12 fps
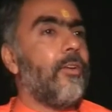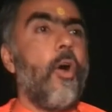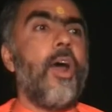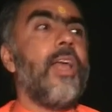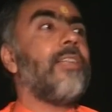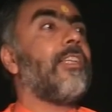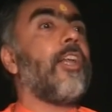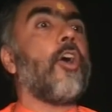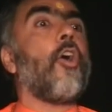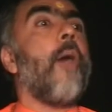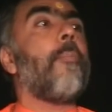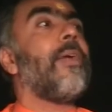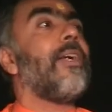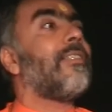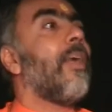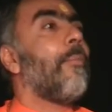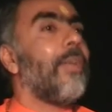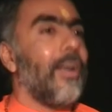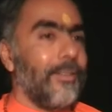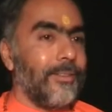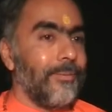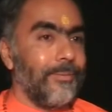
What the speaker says: nor is it a corporate seminar.